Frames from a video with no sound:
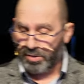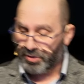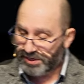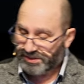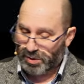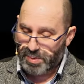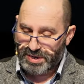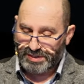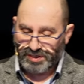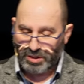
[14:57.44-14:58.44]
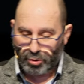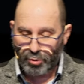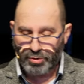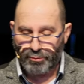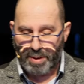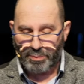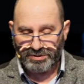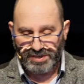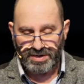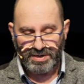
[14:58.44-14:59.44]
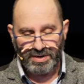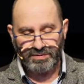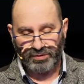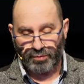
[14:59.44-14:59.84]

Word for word: These committees included representatives